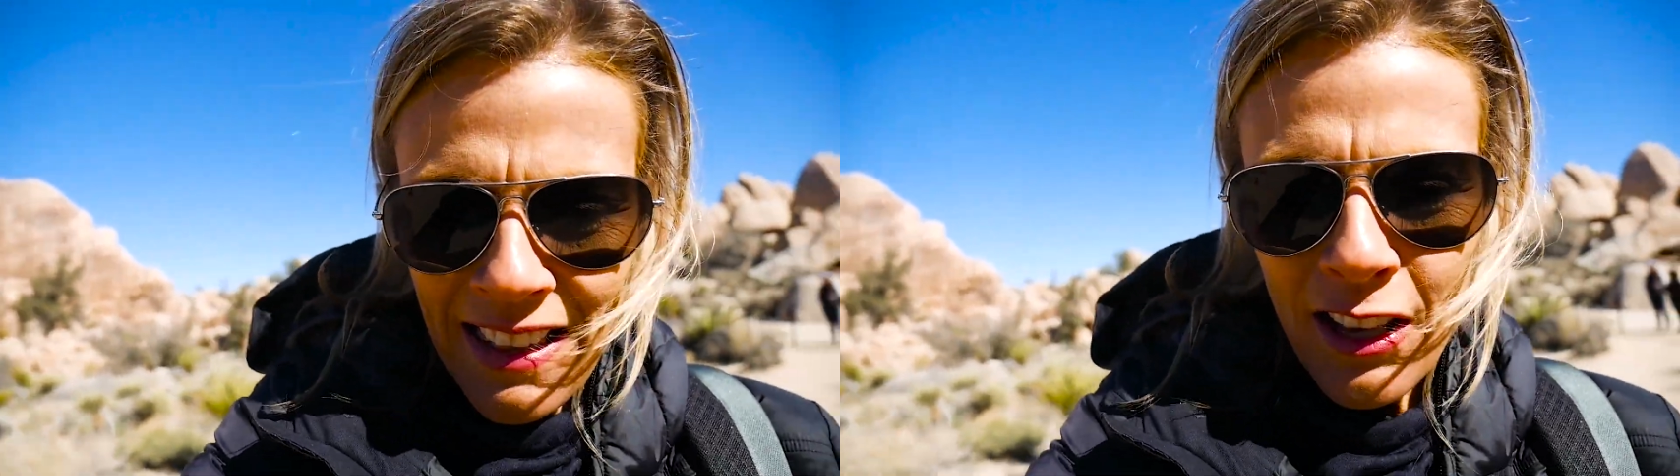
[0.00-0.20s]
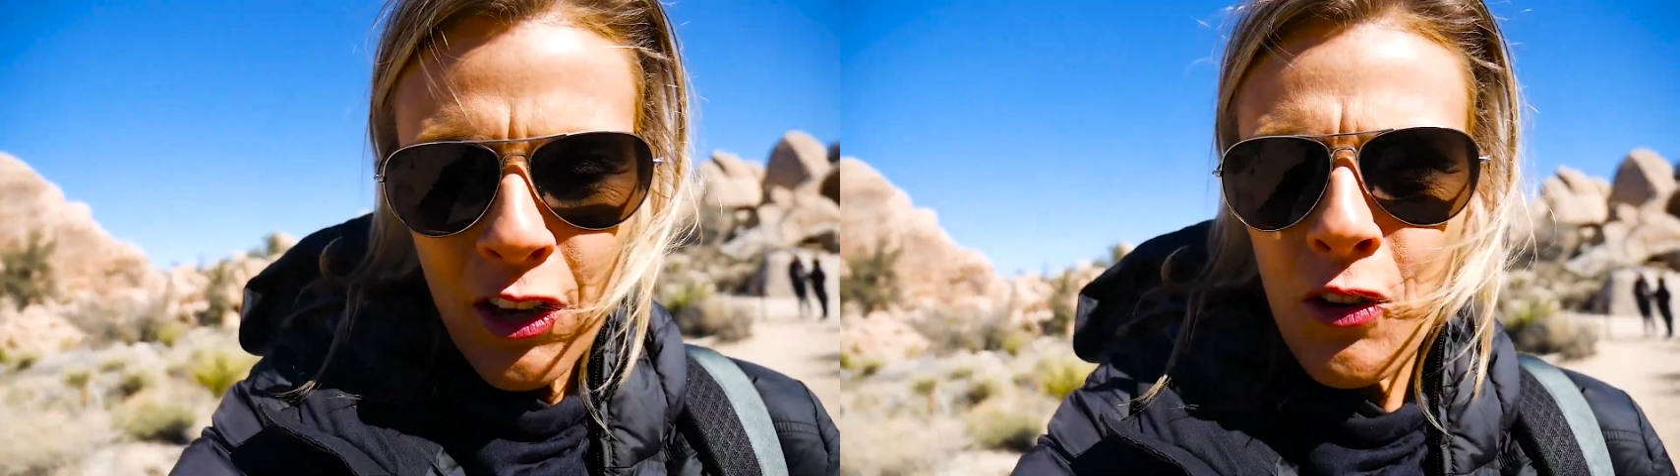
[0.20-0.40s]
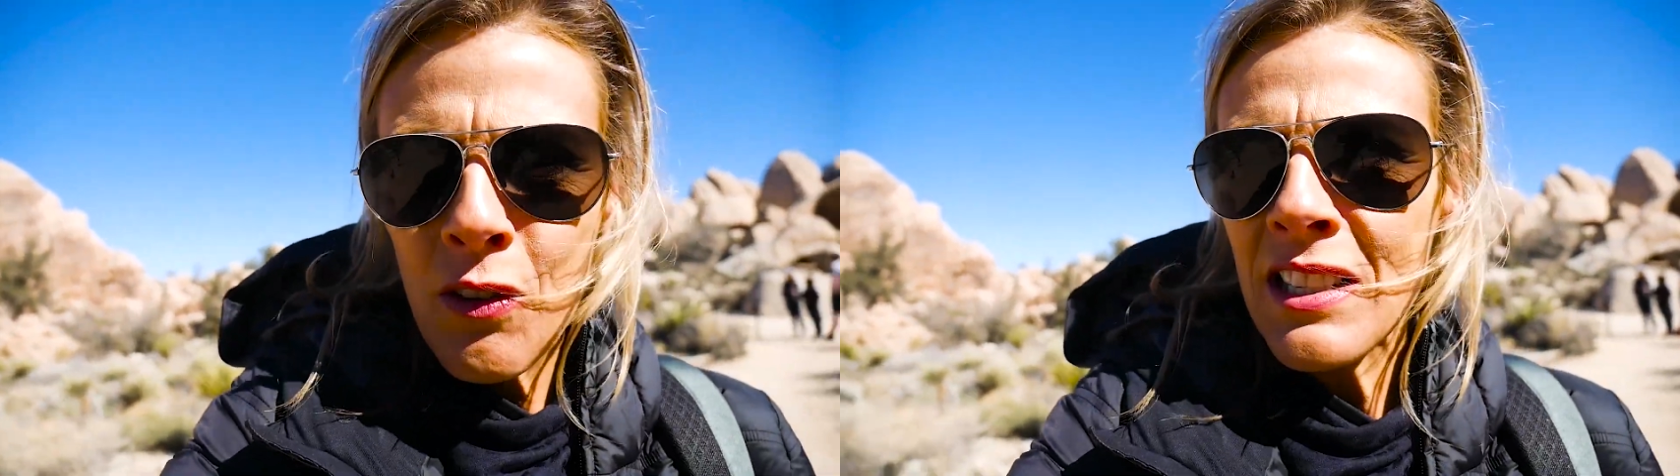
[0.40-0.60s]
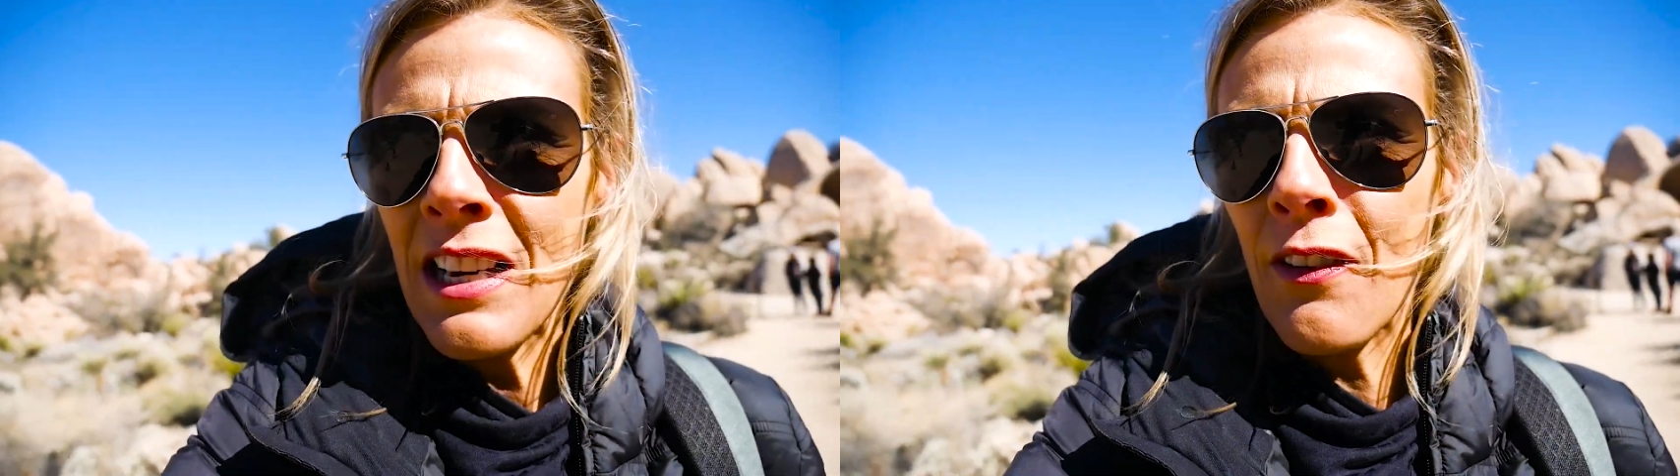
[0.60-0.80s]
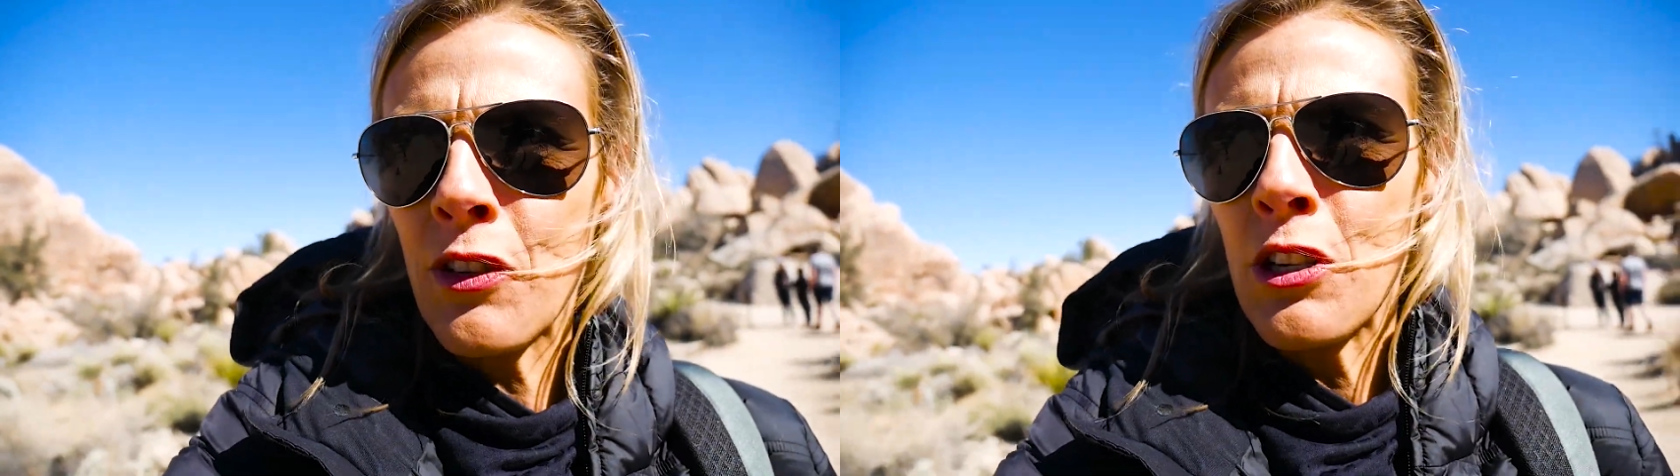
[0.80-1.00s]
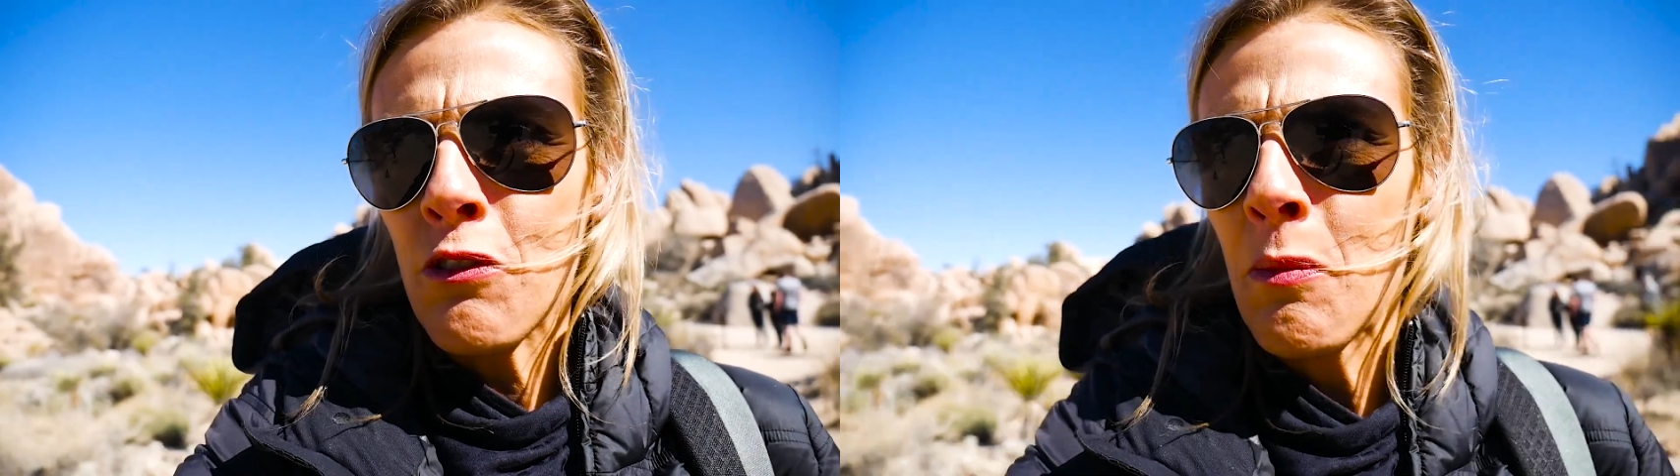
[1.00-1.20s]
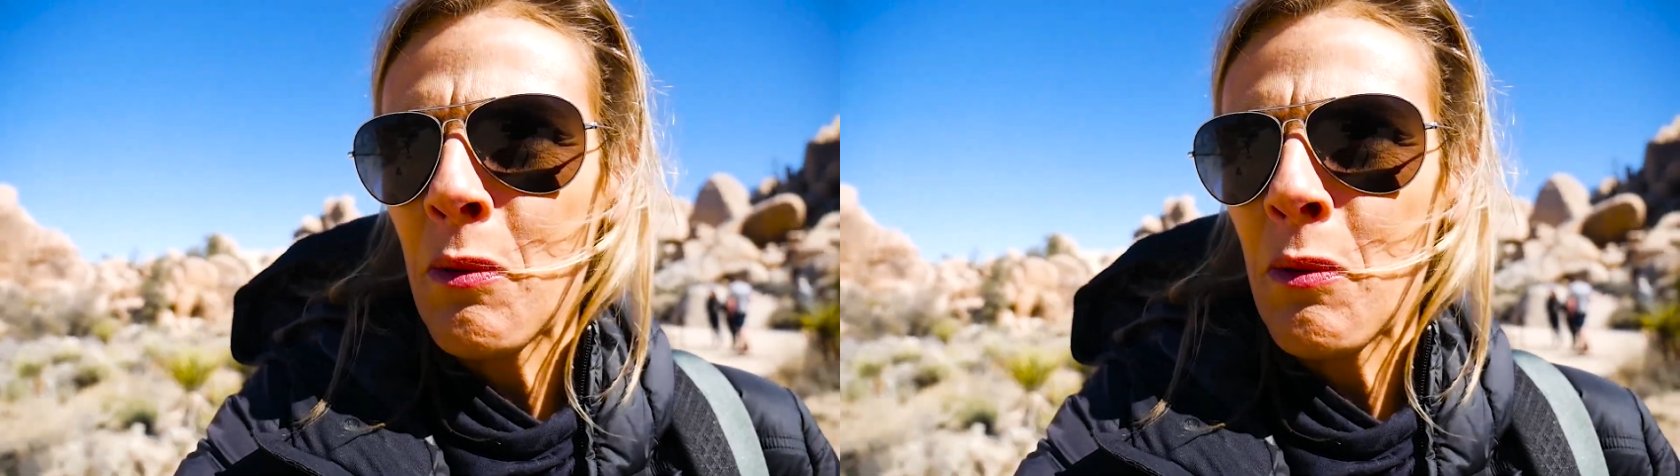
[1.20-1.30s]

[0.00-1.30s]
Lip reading: The girls love to do it,